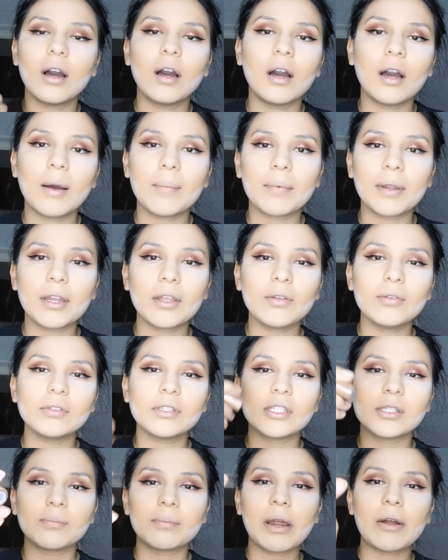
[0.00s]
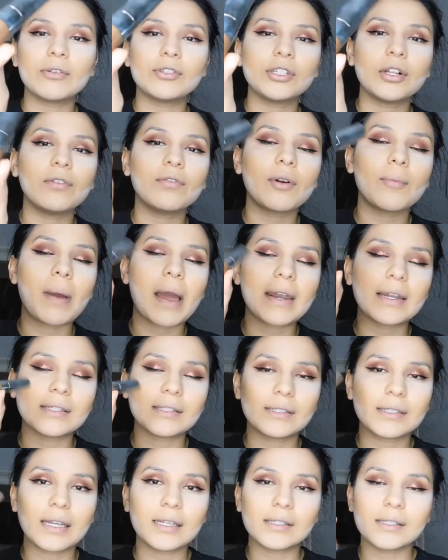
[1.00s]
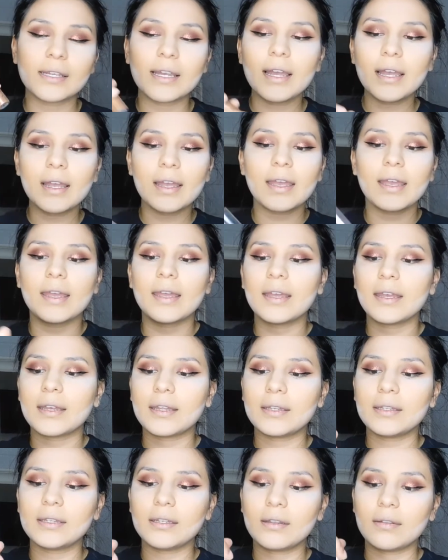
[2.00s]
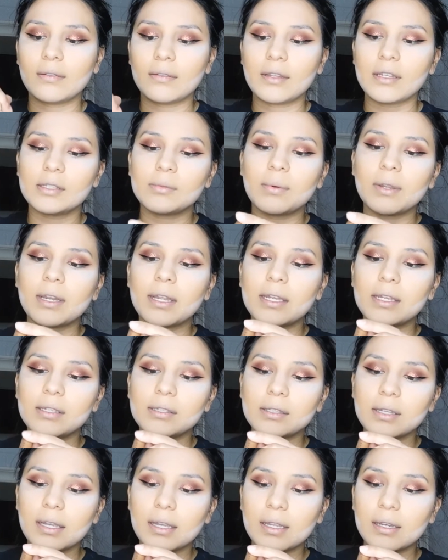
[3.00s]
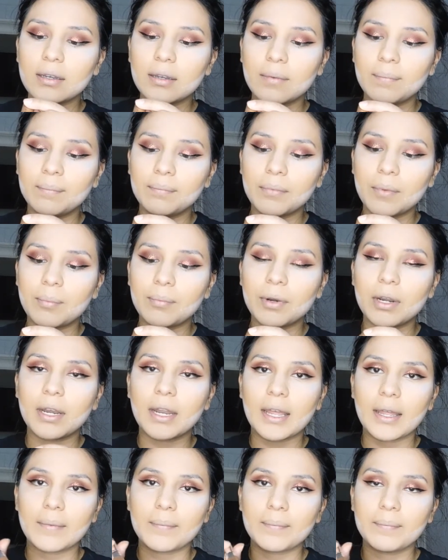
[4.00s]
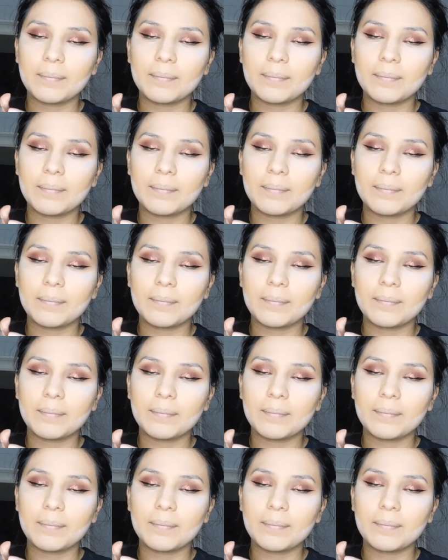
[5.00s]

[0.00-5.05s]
I'm going to use this brow gel from Anastasia, and this one is in brunette.